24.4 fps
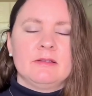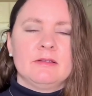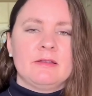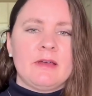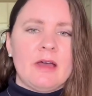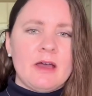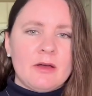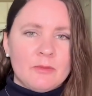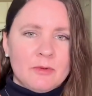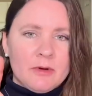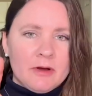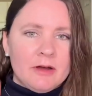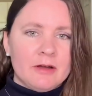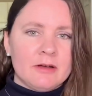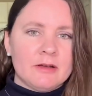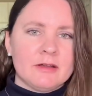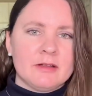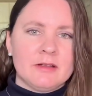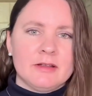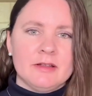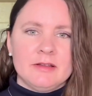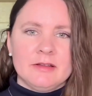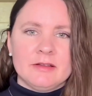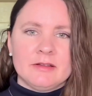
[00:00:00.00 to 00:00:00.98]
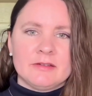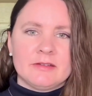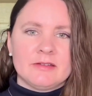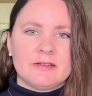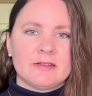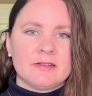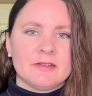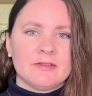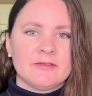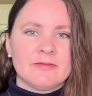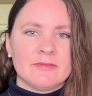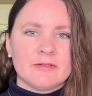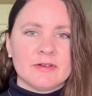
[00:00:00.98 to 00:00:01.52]
That word
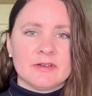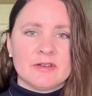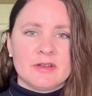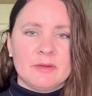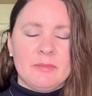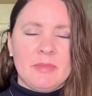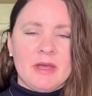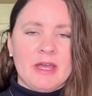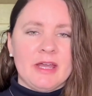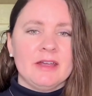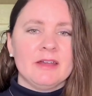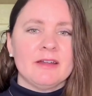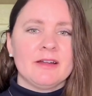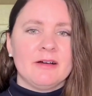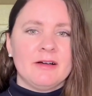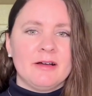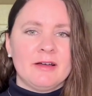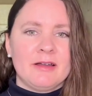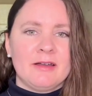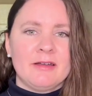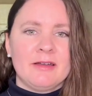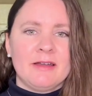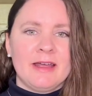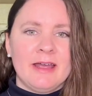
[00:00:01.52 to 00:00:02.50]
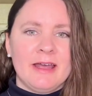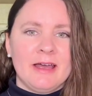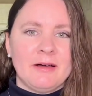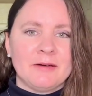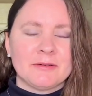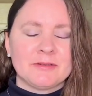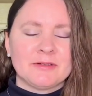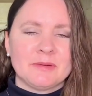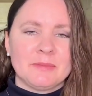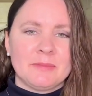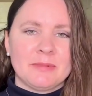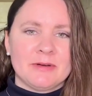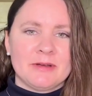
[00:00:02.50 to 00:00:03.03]
is for debate on how
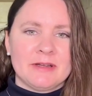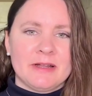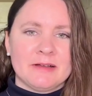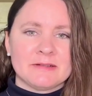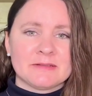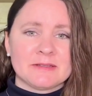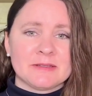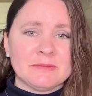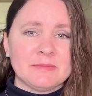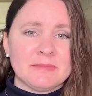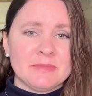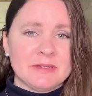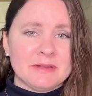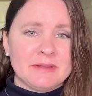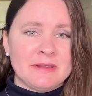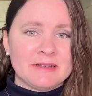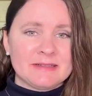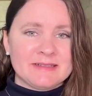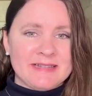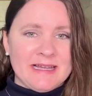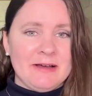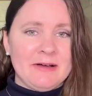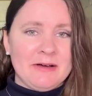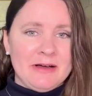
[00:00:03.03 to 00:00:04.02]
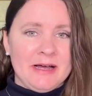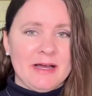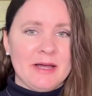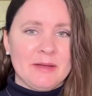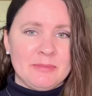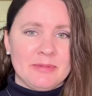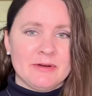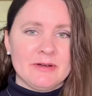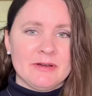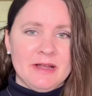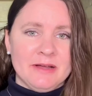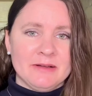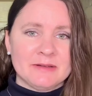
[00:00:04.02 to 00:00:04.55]
to pronounce it, but that's how I
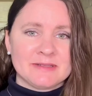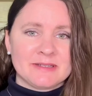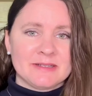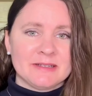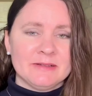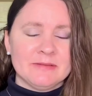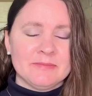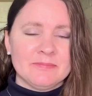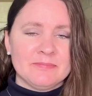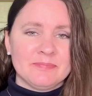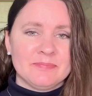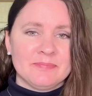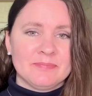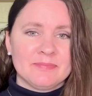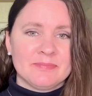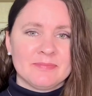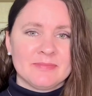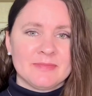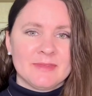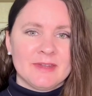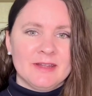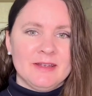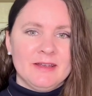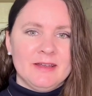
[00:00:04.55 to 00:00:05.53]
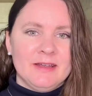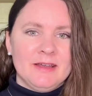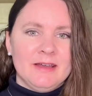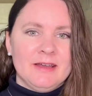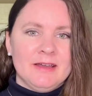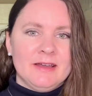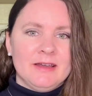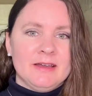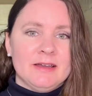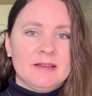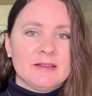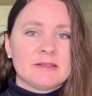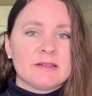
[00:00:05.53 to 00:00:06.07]
pronounce it.
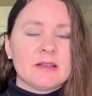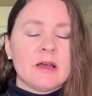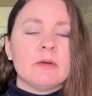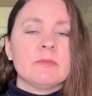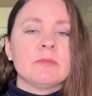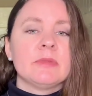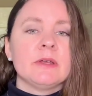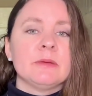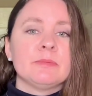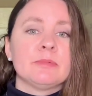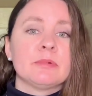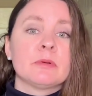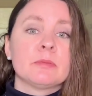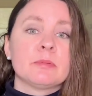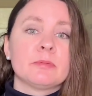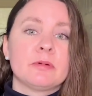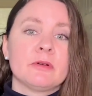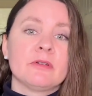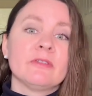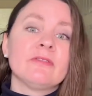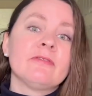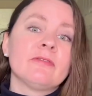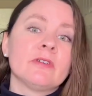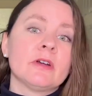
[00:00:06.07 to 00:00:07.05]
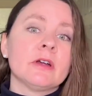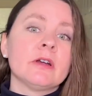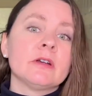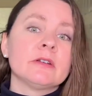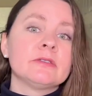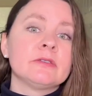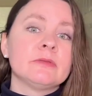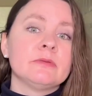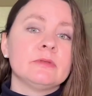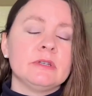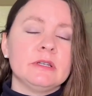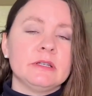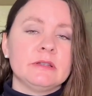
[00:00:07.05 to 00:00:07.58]
Some people prefer
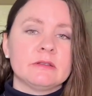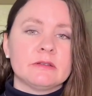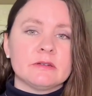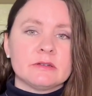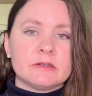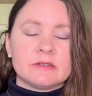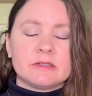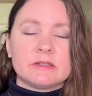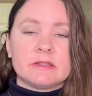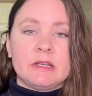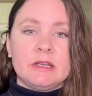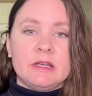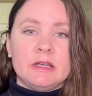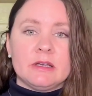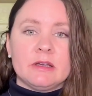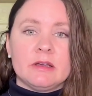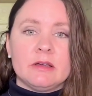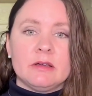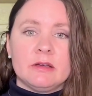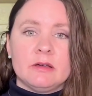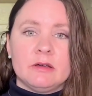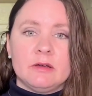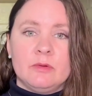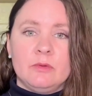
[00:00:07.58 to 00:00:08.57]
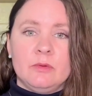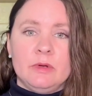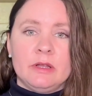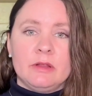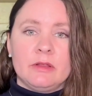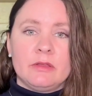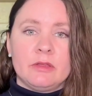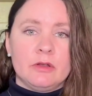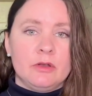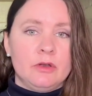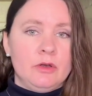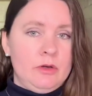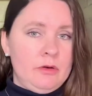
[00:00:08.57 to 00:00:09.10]
to eat their steak
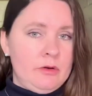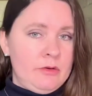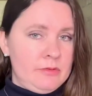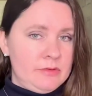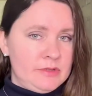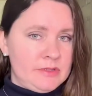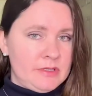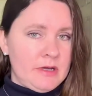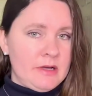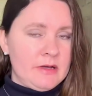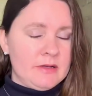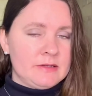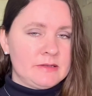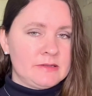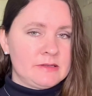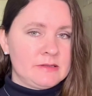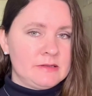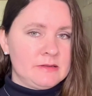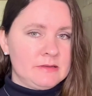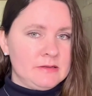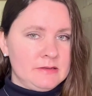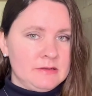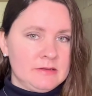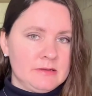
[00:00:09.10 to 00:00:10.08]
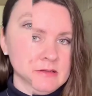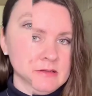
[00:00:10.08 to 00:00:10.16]
with no sauce.